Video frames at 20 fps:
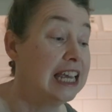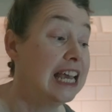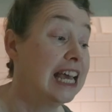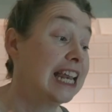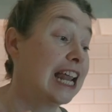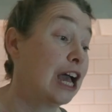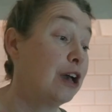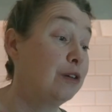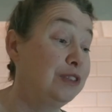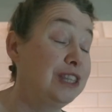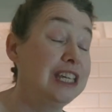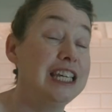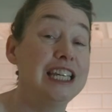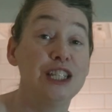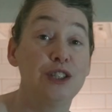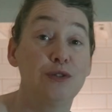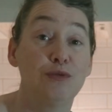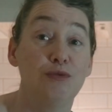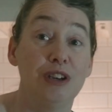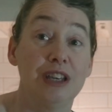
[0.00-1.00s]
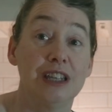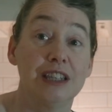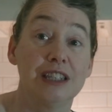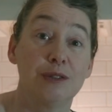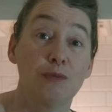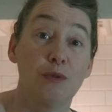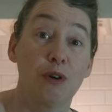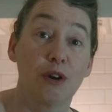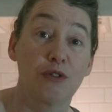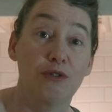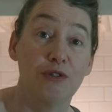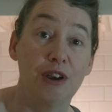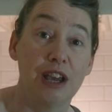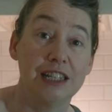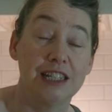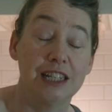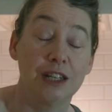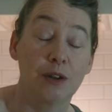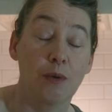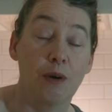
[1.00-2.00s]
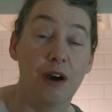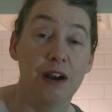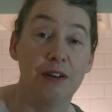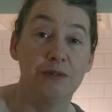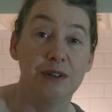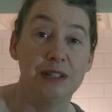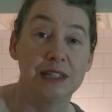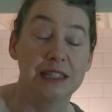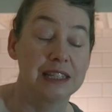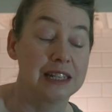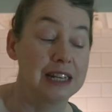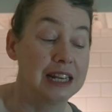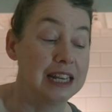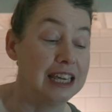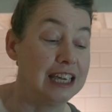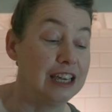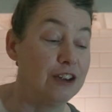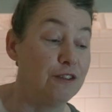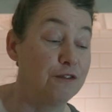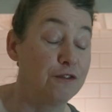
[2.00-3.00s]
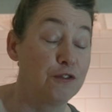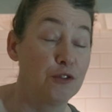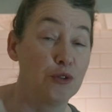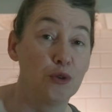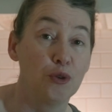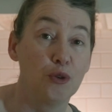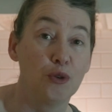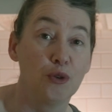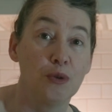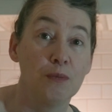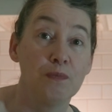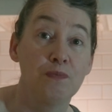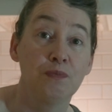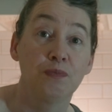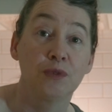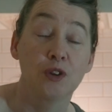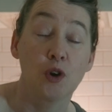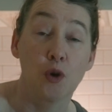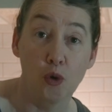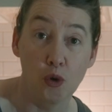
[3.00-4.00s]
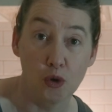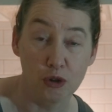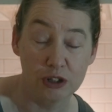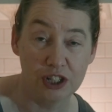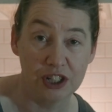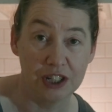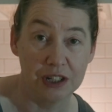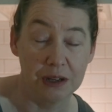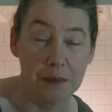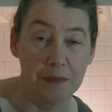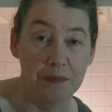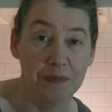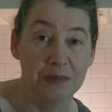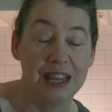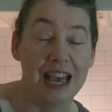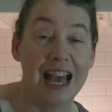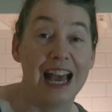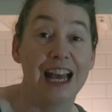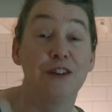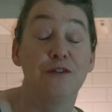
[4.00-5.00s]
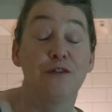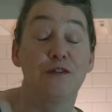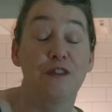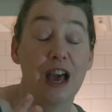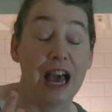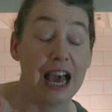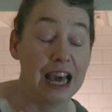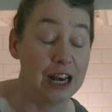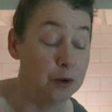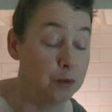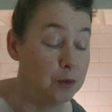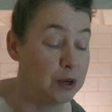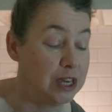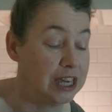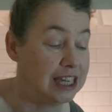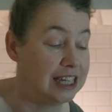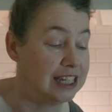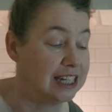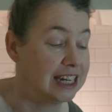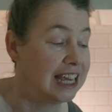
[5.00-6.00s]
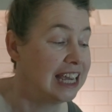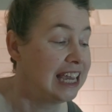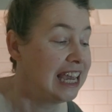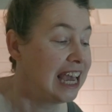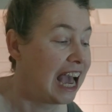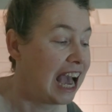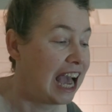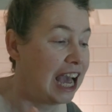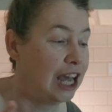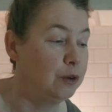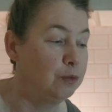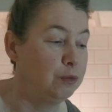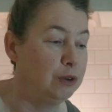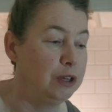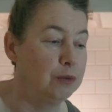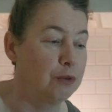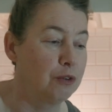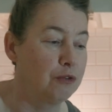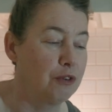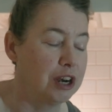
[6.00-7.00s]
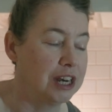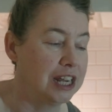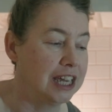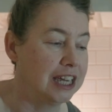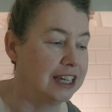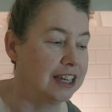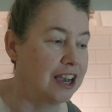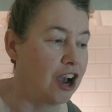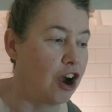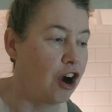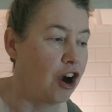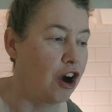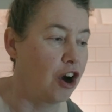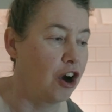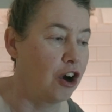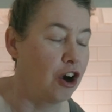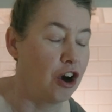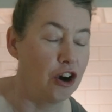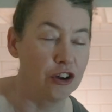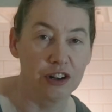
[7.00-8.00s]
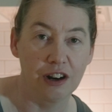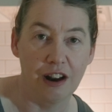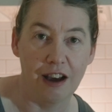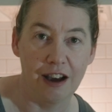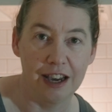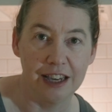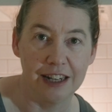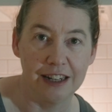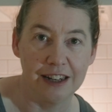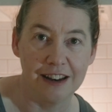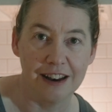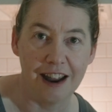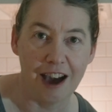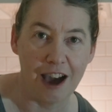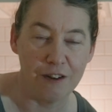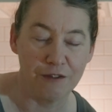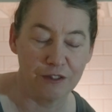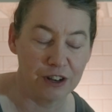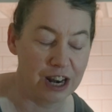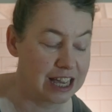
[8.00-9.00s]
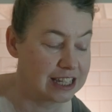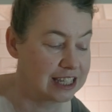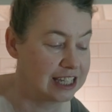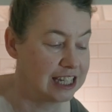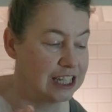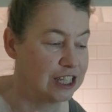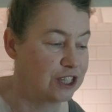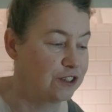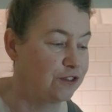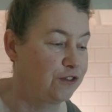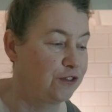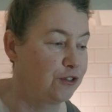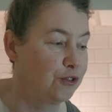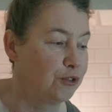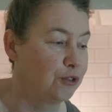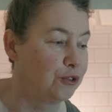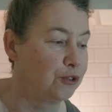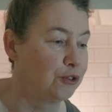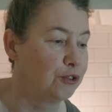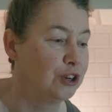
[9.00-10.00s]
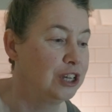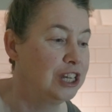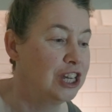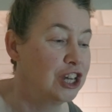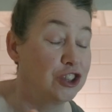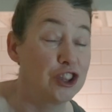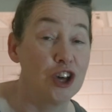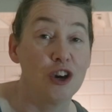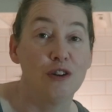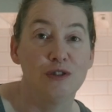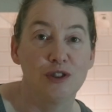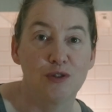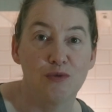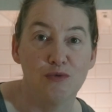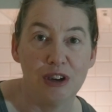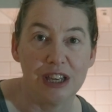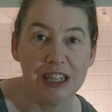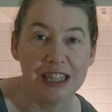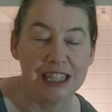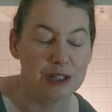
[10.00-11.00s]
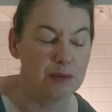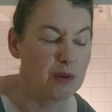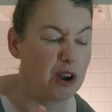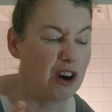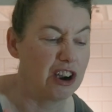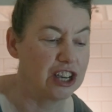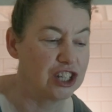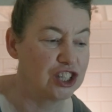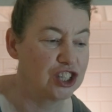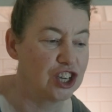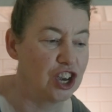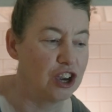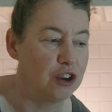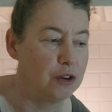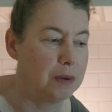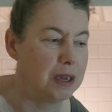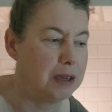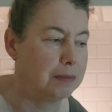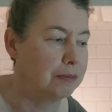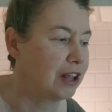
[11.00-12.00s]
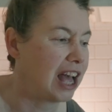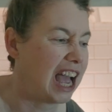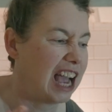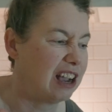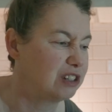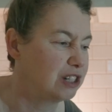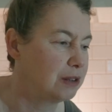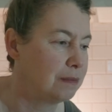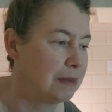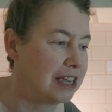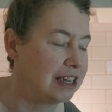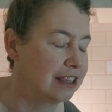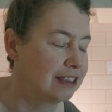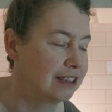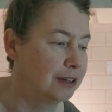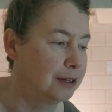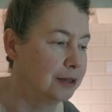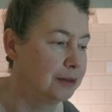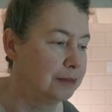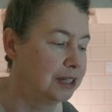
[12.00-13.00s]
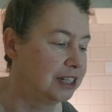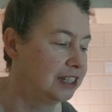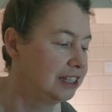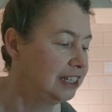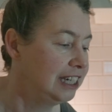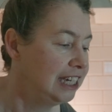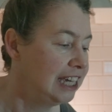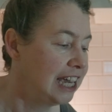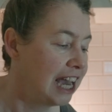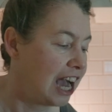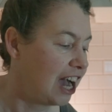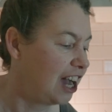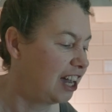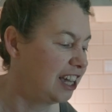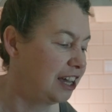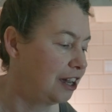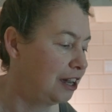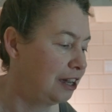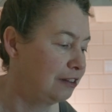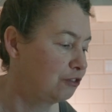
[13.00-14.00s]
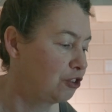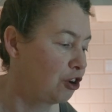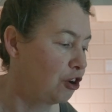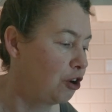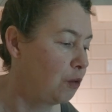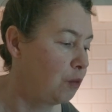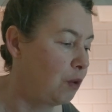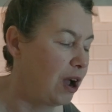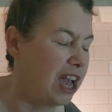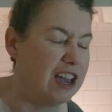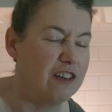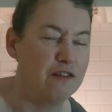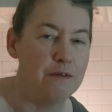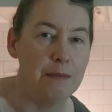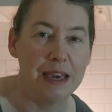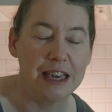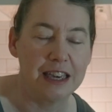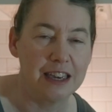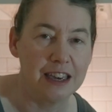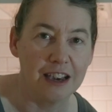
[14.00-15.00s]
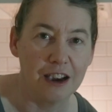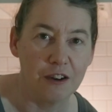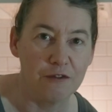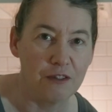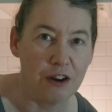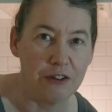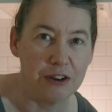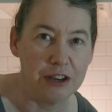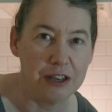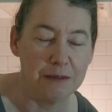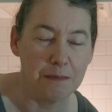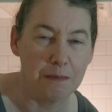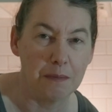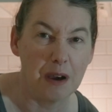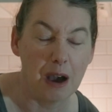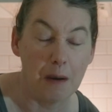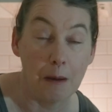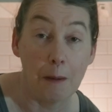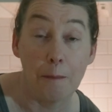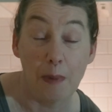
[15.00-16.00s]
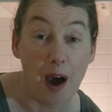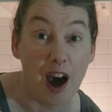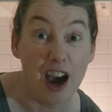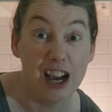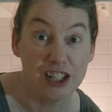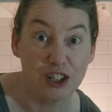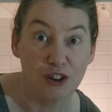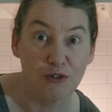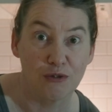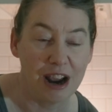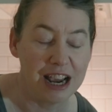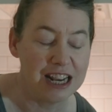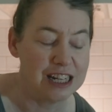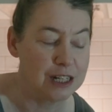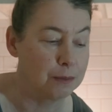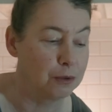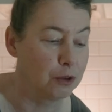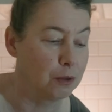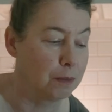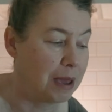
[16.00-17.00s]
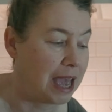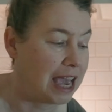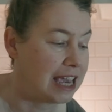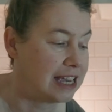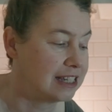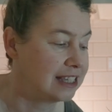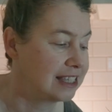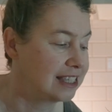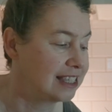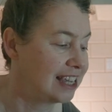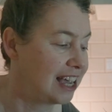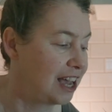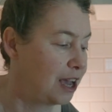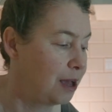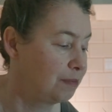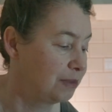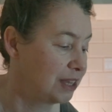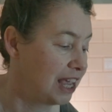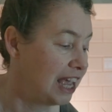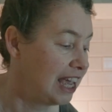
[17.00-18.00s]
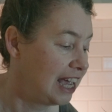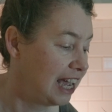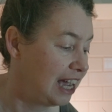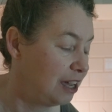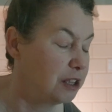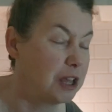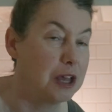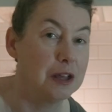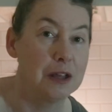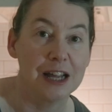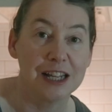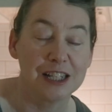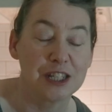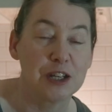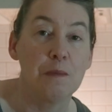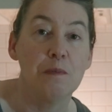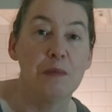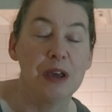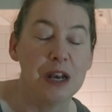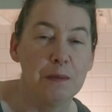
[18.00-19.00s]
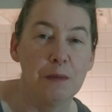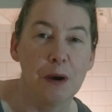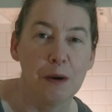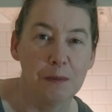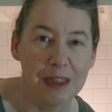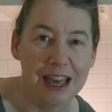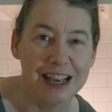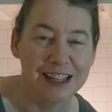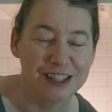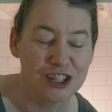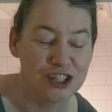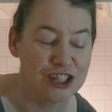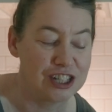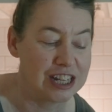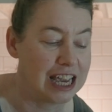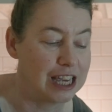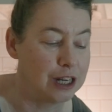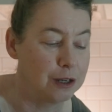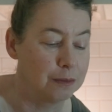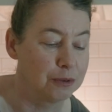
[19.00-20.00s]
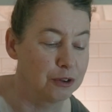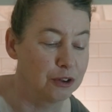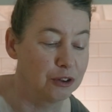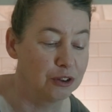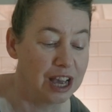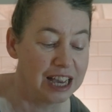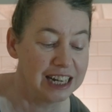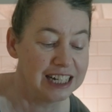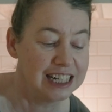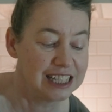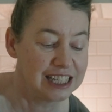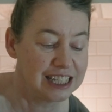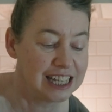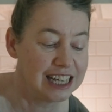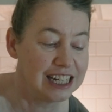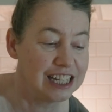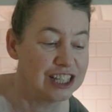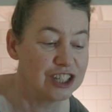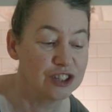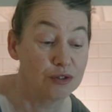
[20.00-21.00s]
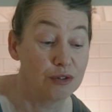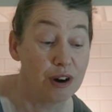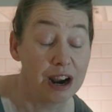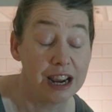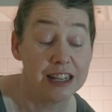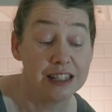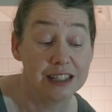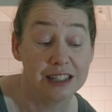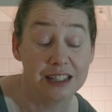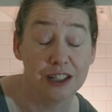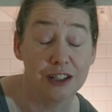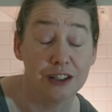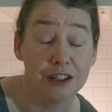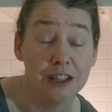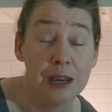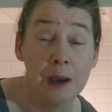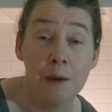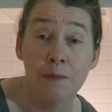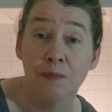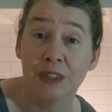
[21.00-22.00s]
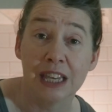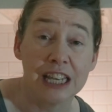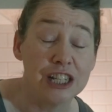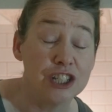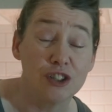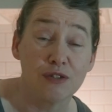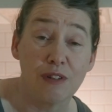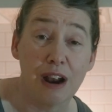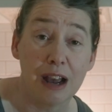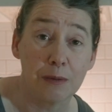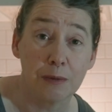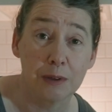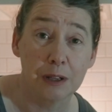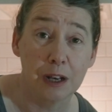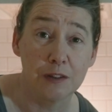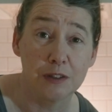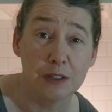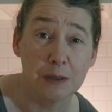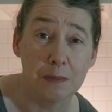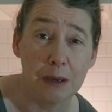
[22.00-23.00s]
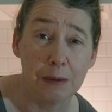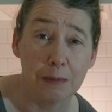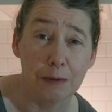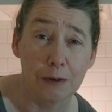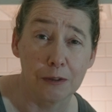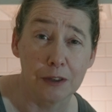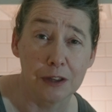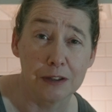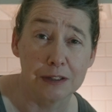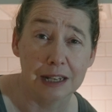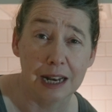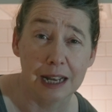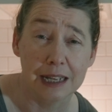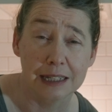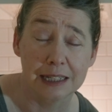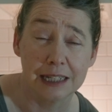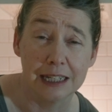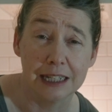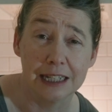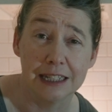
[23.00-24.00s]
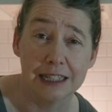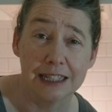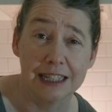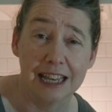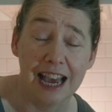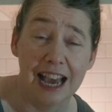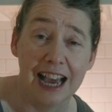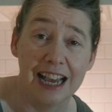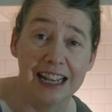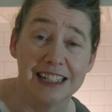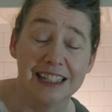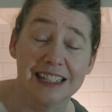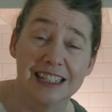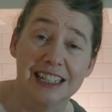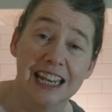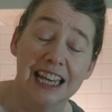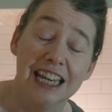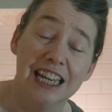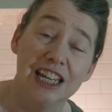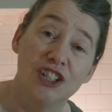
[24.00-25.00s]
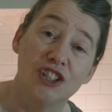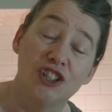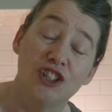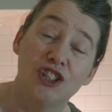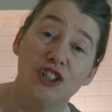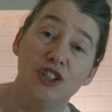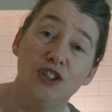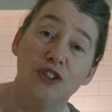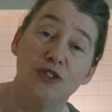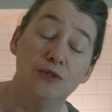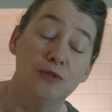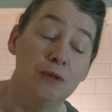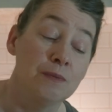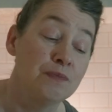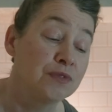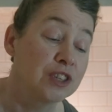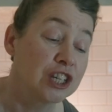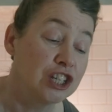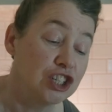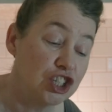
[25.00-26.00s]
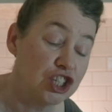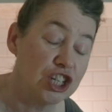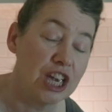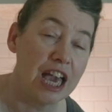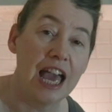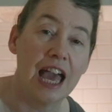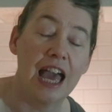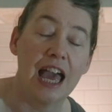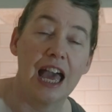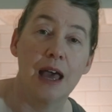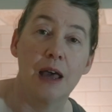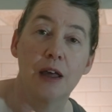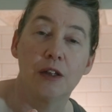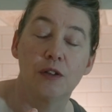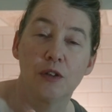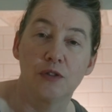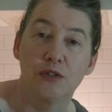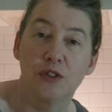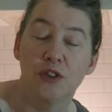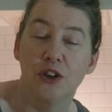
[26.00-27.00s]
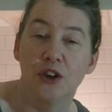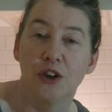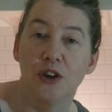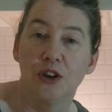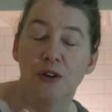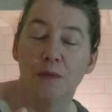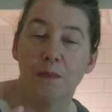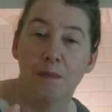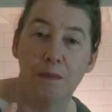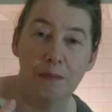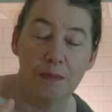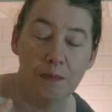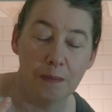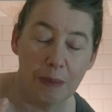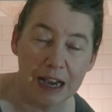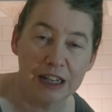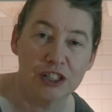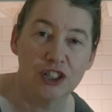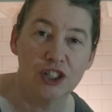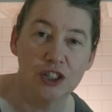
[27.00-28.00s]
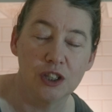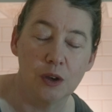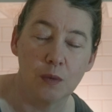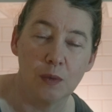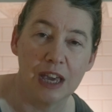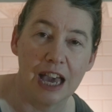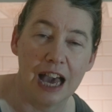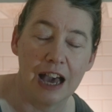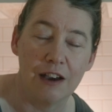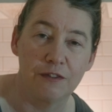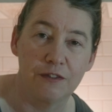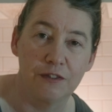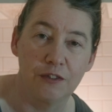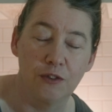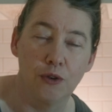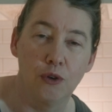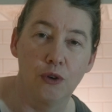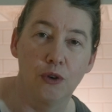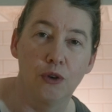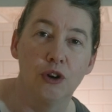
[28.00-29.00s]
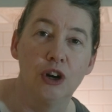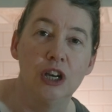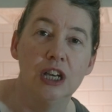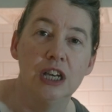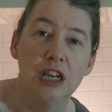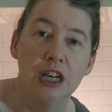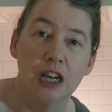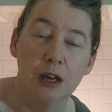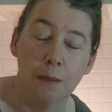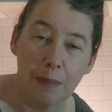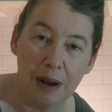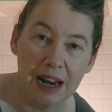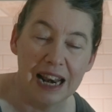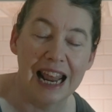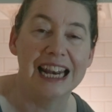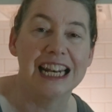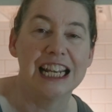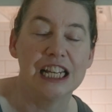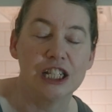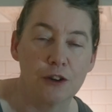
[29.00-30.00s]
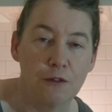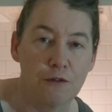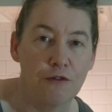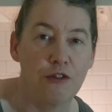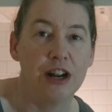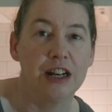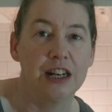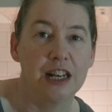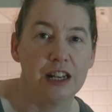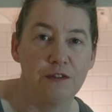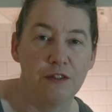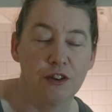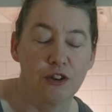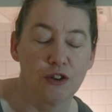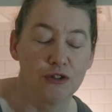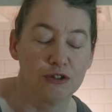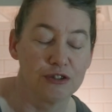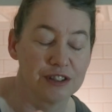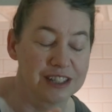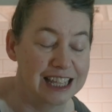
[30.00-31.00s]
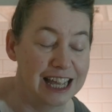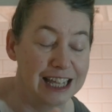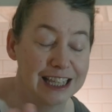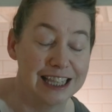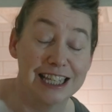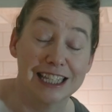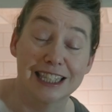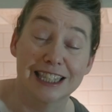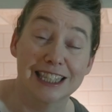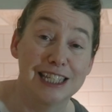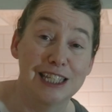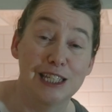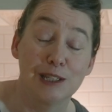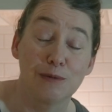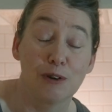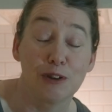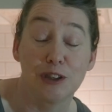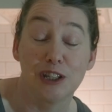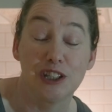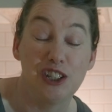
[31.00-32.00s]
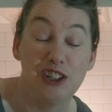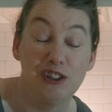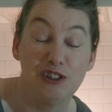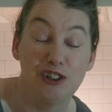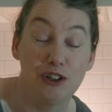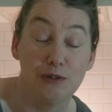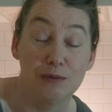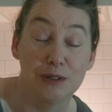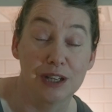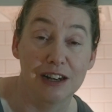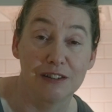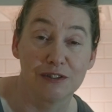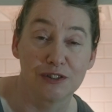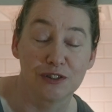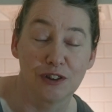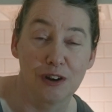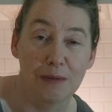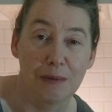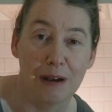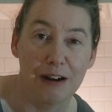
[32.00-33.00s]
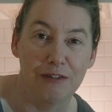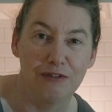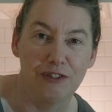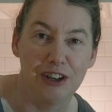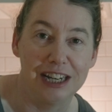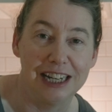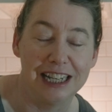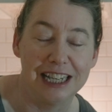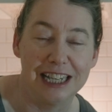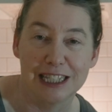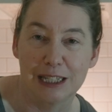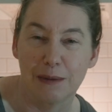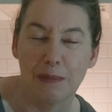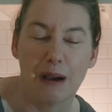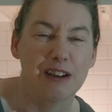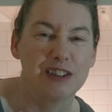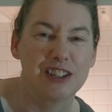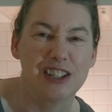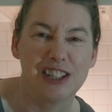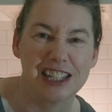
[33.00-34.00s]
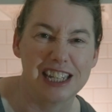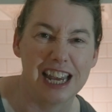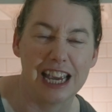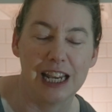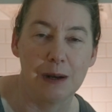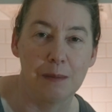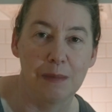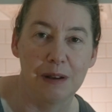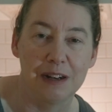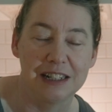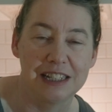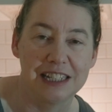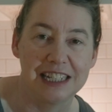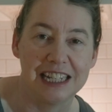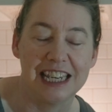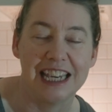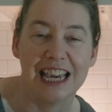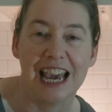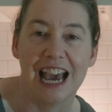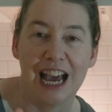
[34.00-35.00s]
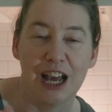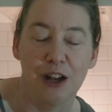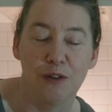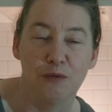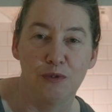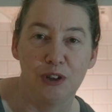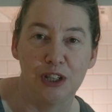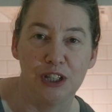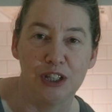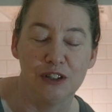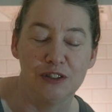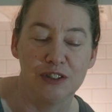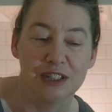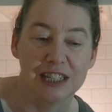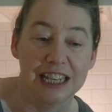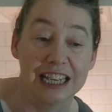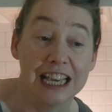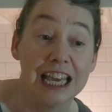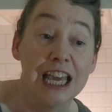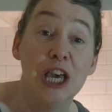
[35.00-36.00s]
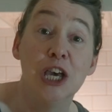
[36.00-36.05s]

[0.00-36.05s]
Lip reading: Now, these wreaths were created quite recently for autumn and for Halloween, and we were running our online live classes for those wreaths where I show people how to make them, and I've got a way of making a very biodegradable base. At a minimum, they're sustainable, and it's great to interact with loads of people on those classes and to share the passion that we have for planet-friendly florals. That this is what this YouTube channel is all about, really. It's about sustainability and reusing.